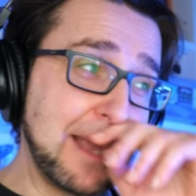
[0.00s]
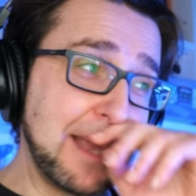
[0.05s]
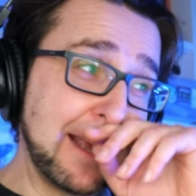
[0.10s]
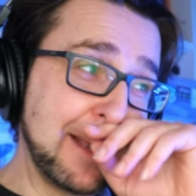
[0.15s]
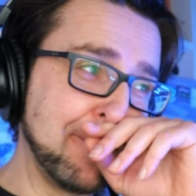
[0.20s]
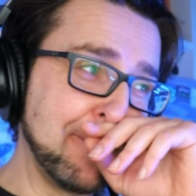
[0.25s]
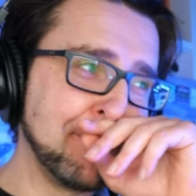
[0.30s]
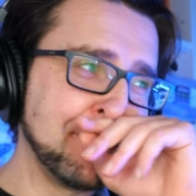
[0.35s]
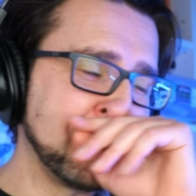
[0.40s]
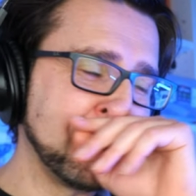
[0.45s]

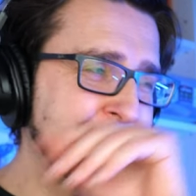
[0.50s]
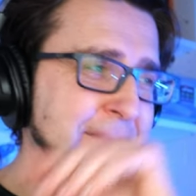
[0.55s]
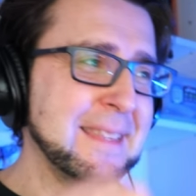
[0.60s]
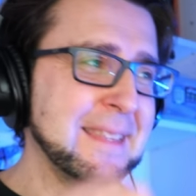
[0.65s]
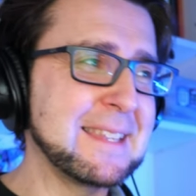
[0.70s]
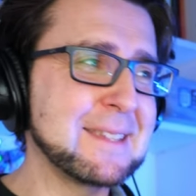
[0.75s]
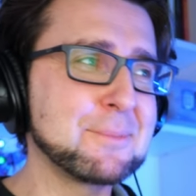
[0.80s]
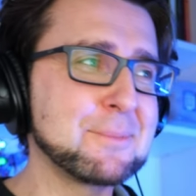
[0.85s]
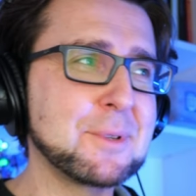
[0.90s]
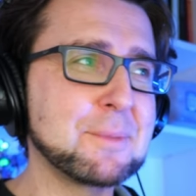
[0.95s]
Like
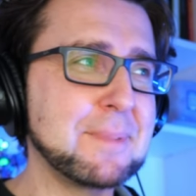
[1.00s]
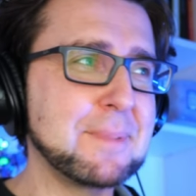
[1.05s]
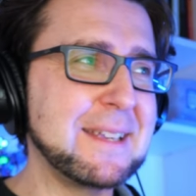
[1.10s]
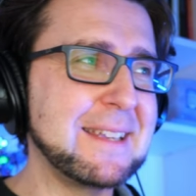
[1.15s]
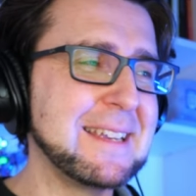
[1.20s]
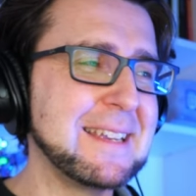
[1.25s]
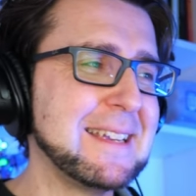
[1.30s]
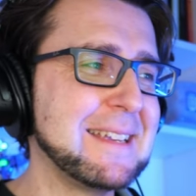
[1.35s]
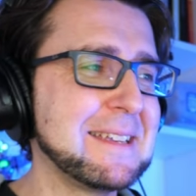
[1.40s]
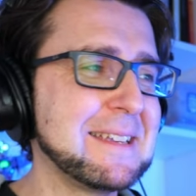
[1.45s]
this would
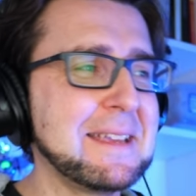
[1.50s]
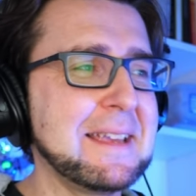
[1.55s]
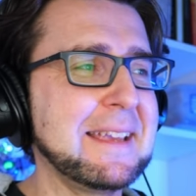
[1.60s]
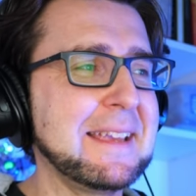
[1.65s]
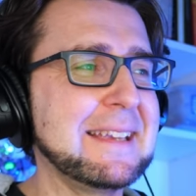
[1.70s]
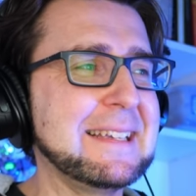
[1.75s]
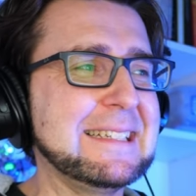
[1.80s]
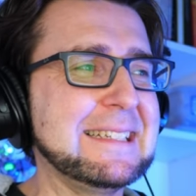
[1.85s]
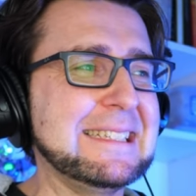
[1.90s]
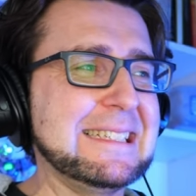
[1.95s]
be
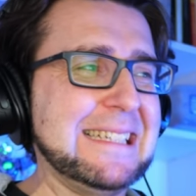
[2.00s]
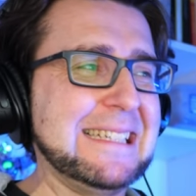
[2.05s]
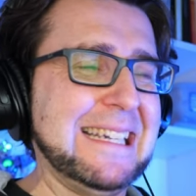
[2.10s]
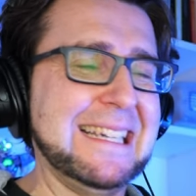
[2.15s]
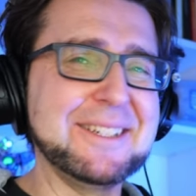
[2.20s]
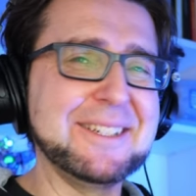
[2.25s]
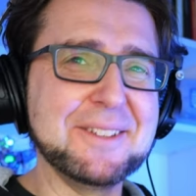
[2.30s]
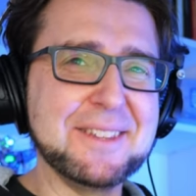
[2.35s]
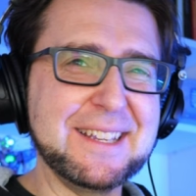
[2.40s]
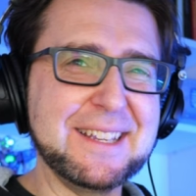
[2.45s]

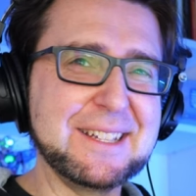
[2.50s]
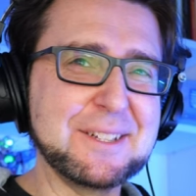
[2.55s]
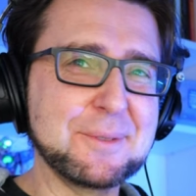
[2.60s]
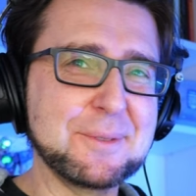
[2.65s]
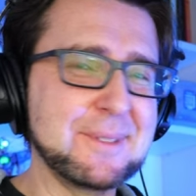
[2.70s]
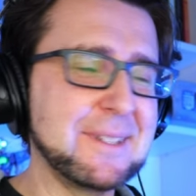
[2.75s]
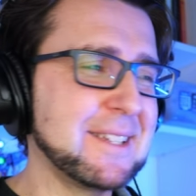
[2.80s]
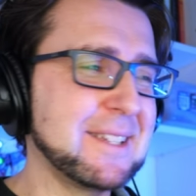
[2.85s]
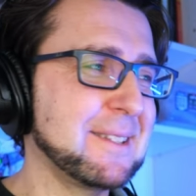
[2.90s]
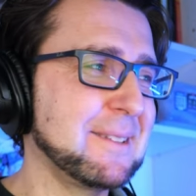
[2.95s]
I don't think
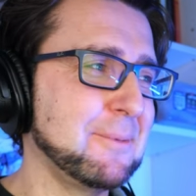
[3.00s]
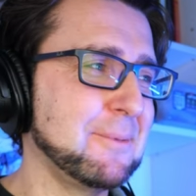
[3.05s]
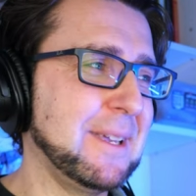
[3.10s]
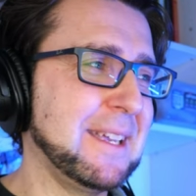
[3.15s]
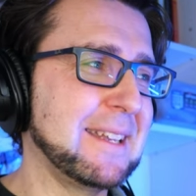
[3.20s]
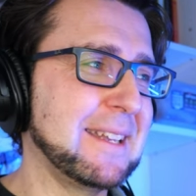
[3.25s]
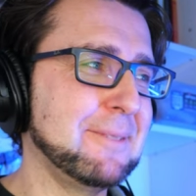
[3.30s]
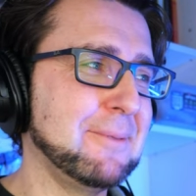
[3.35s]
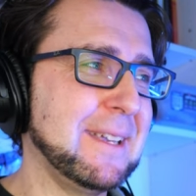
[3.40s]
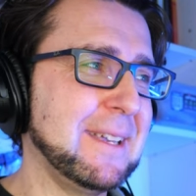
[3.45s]
that this we
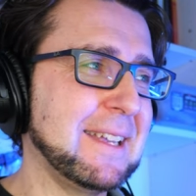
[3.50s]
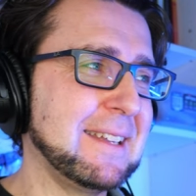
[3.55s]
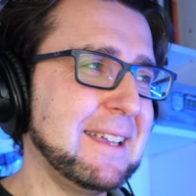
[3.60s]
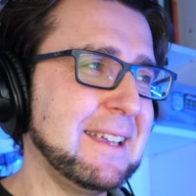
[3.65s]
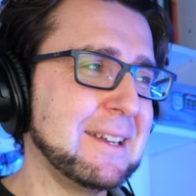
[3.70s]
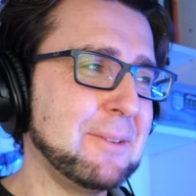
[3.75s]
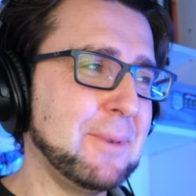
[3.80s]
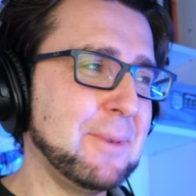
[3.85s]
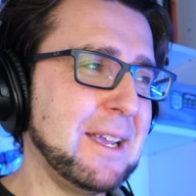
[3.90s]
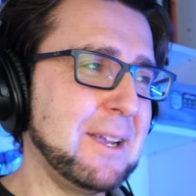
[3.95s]
can we can
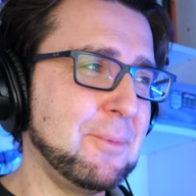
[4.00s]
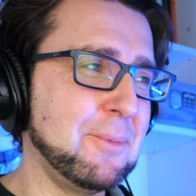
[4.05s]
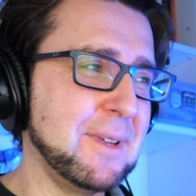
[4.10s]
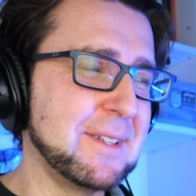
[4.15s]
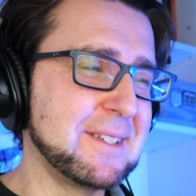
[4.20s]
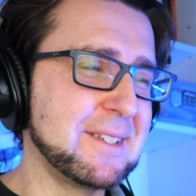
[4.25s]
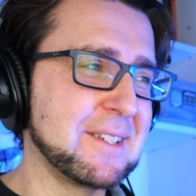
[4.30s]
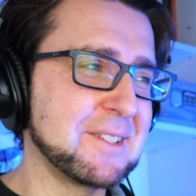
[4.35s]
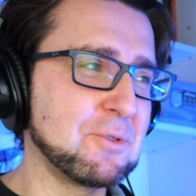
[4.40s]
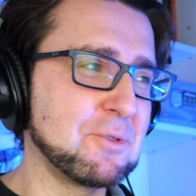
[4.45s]
get away
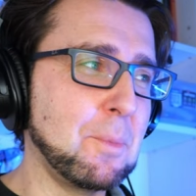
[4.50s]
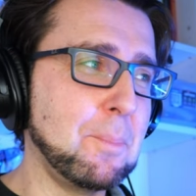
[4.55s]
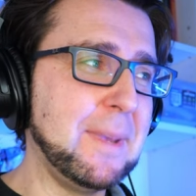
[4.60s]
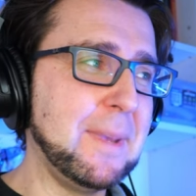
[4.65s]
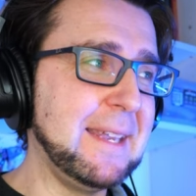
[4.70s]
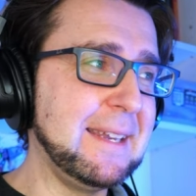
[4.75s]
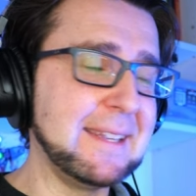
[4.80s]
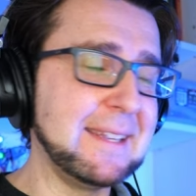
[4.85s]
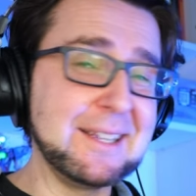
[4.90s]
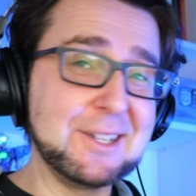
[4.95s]
with just
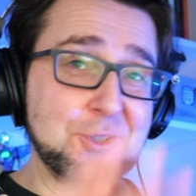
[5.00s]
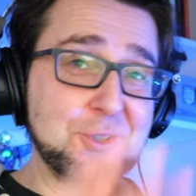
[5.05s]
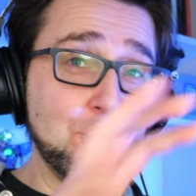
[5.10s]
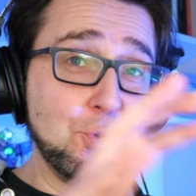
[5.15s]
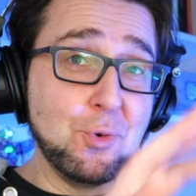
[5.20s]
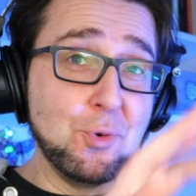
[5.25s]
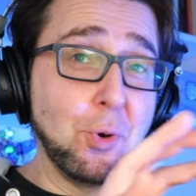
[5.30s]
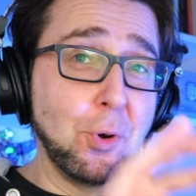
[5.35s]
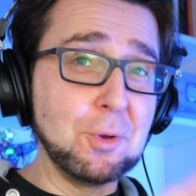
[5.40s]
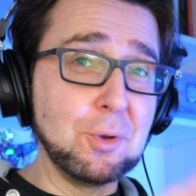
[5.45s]
repeating
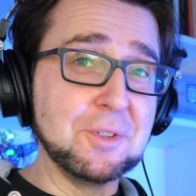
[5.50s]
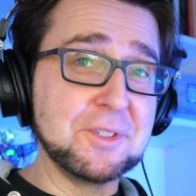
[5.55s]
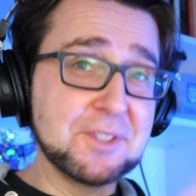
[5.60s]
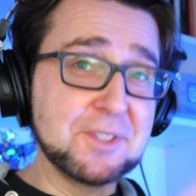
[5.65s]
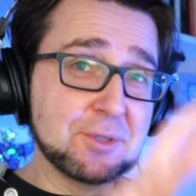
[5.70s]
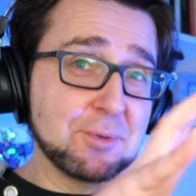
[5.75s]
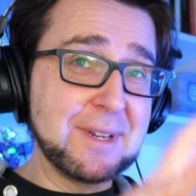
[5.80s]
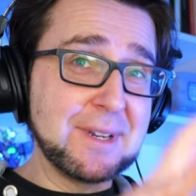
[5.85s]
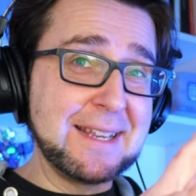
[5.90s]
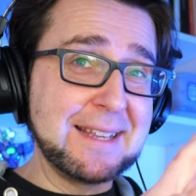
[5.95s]
two whole
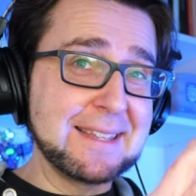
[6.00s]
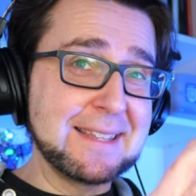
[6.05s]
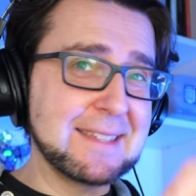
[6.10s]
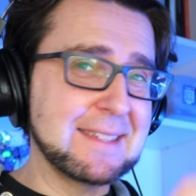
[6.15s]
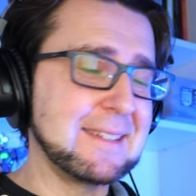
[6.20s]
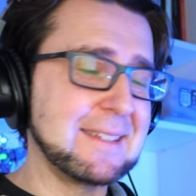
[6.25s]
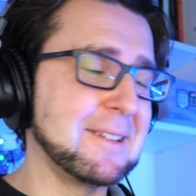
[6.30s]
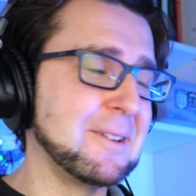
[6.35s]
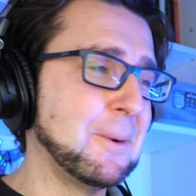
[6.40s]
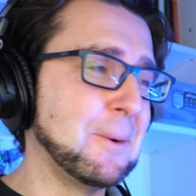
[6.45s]

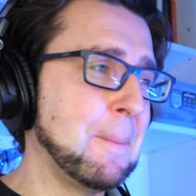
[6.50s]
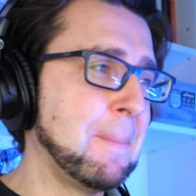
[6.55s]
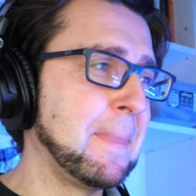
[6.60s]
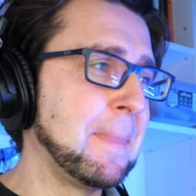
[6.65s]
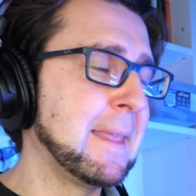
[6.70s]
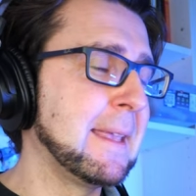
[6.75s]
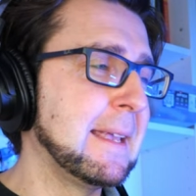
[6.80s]
screens, you know.